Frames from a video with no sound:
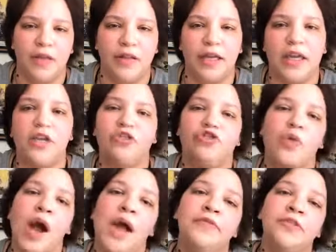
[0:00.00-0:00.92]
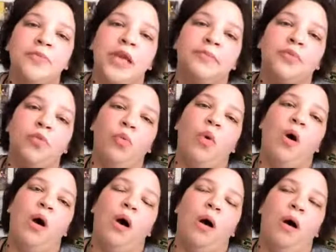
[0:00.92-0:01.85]
Like, it drives me up the
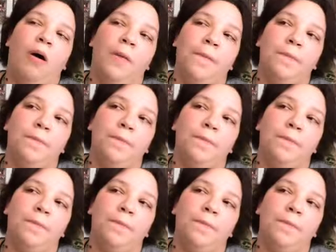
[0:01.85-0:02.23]
wall.